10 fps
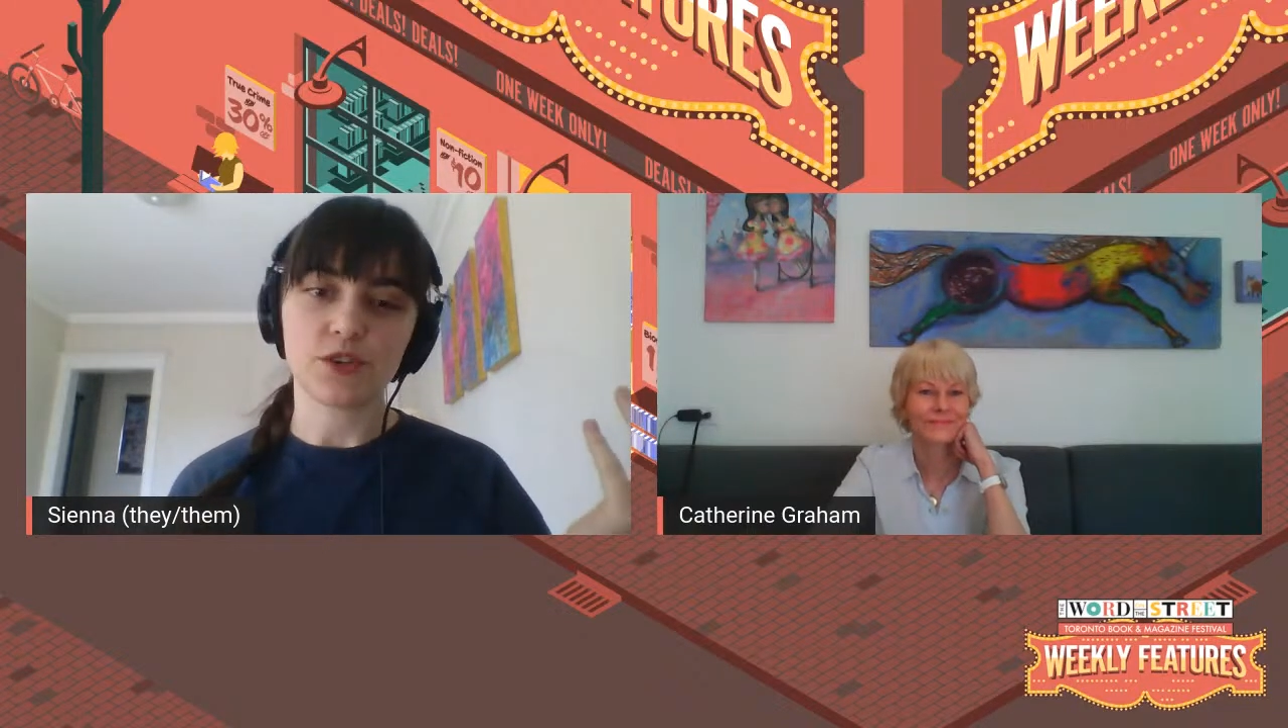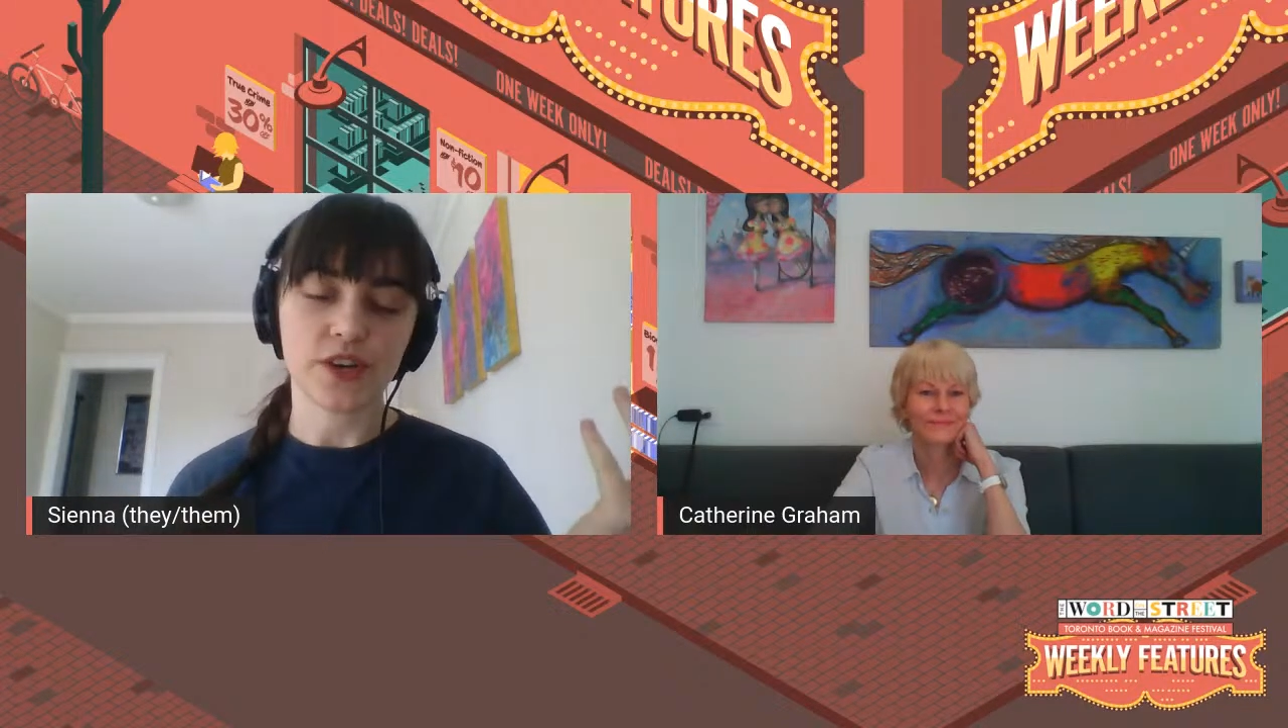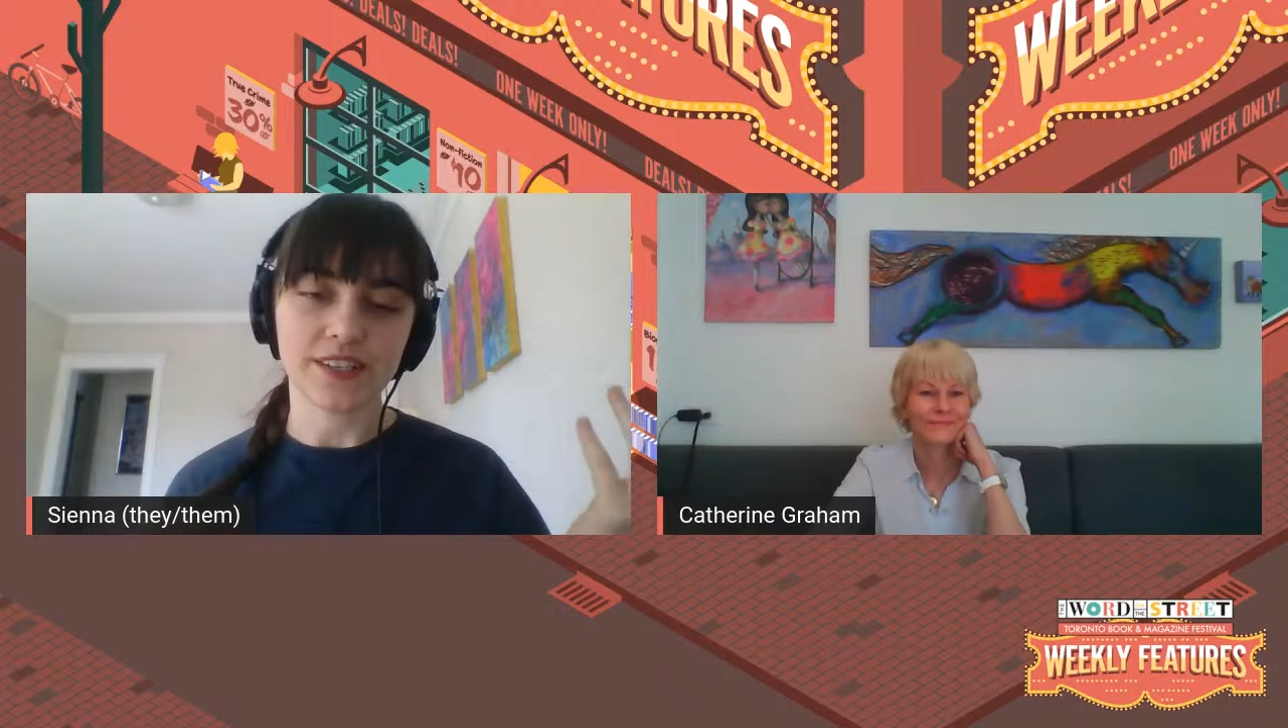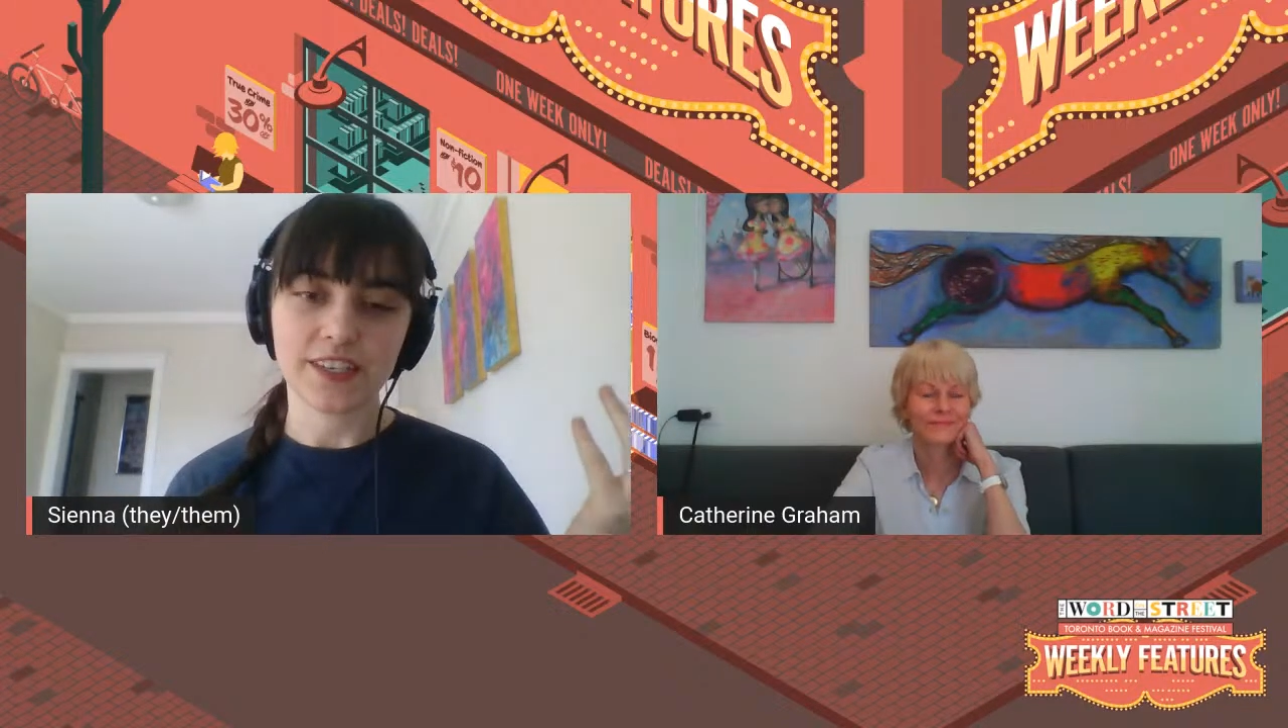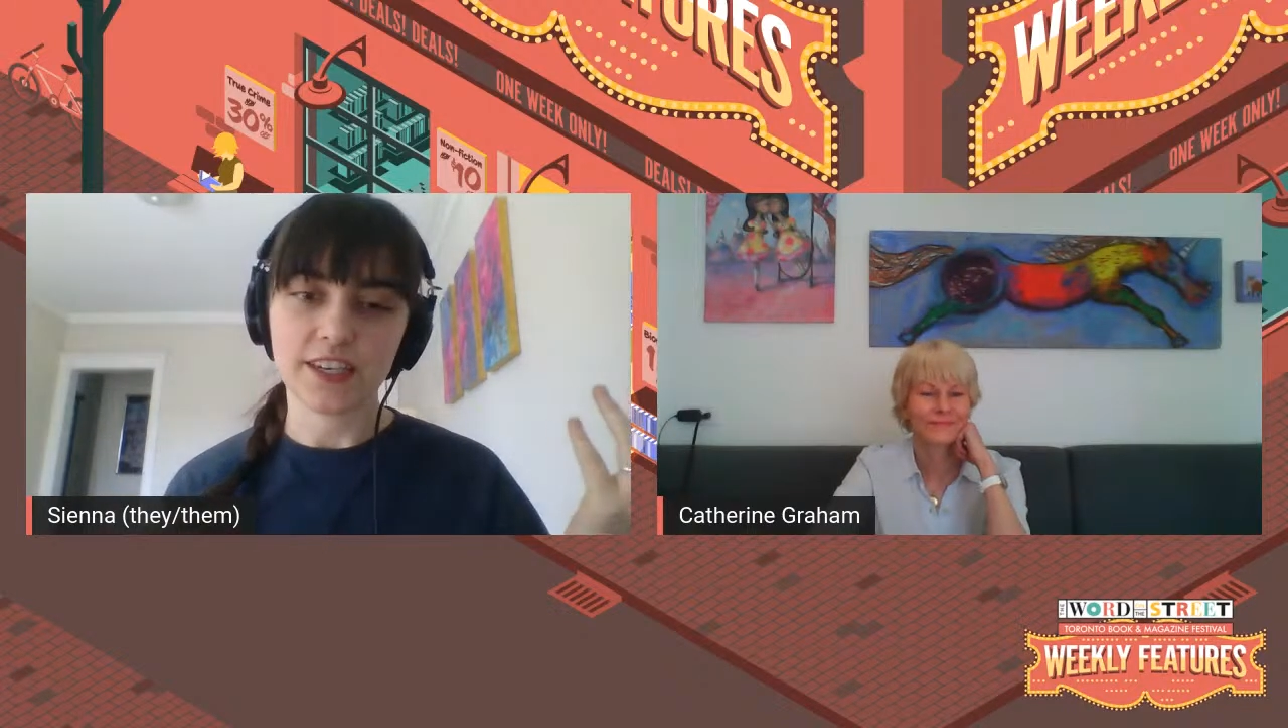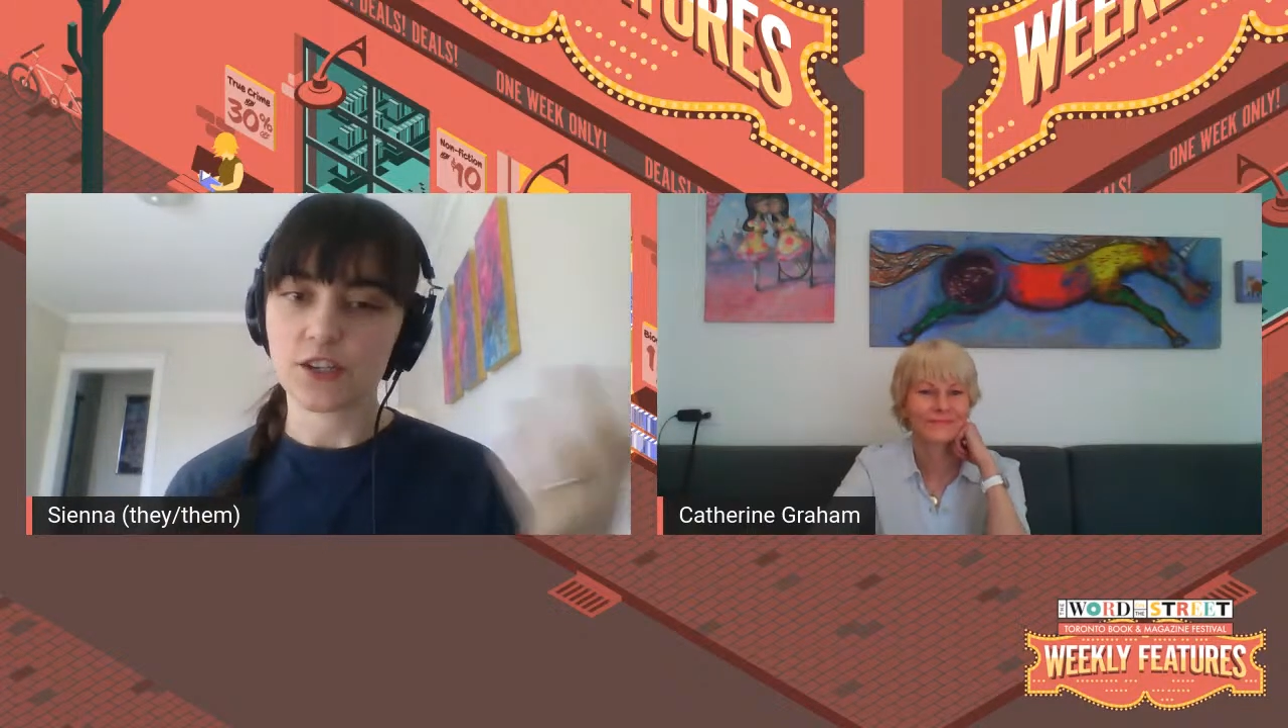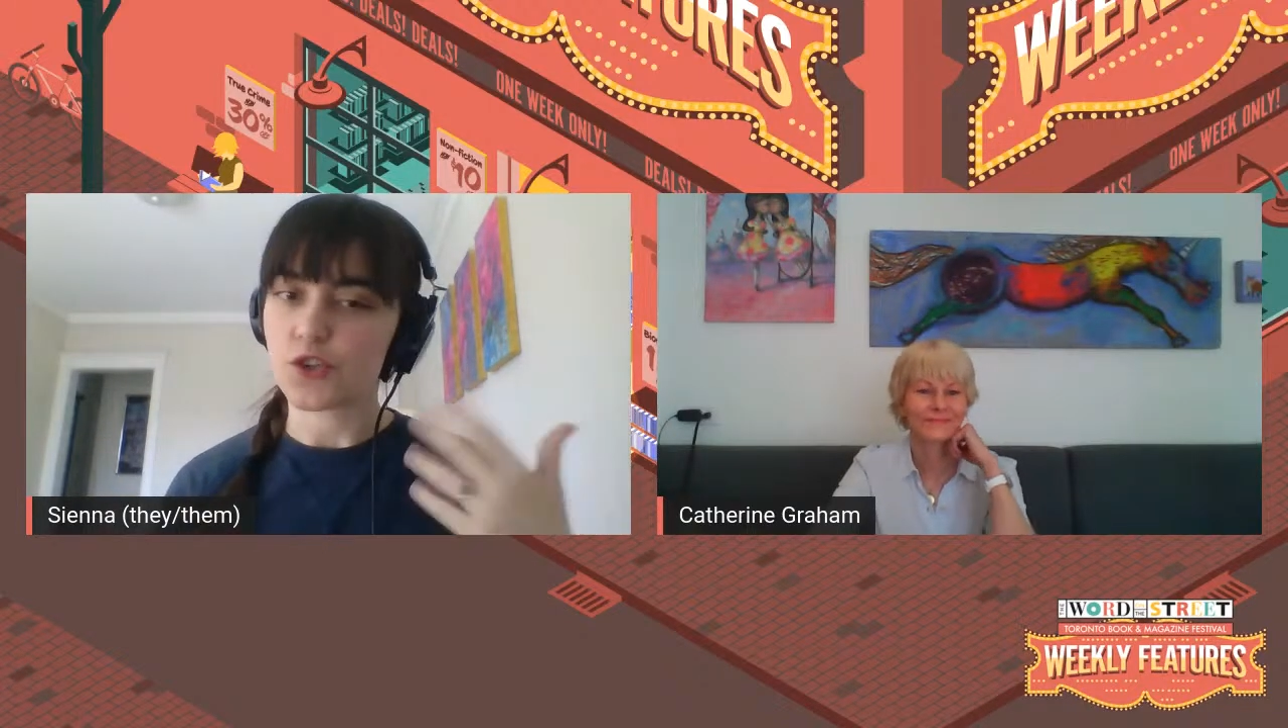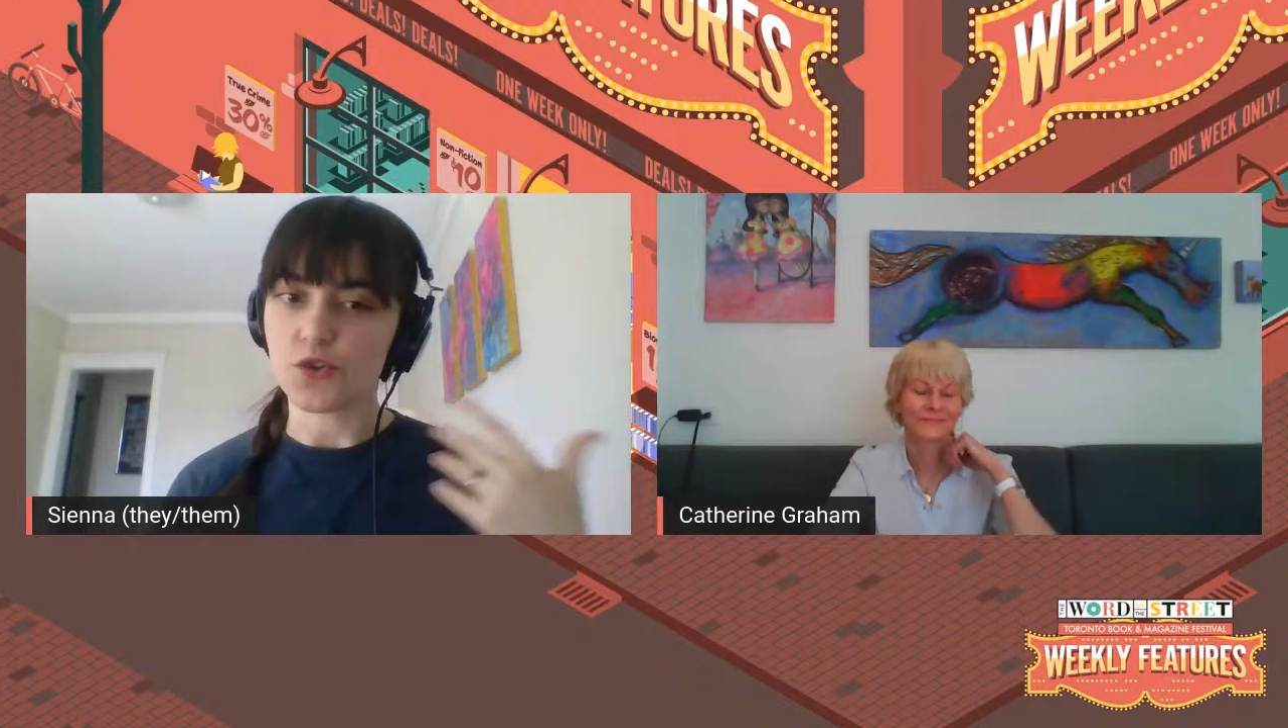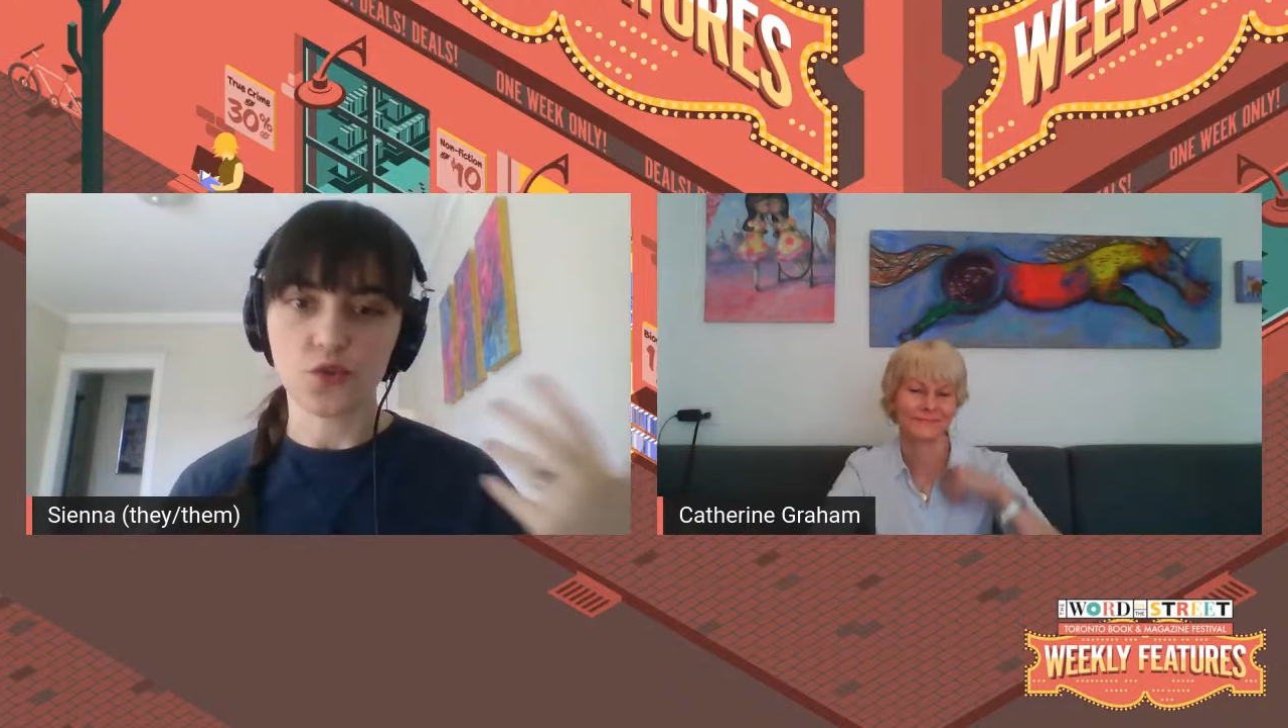translated into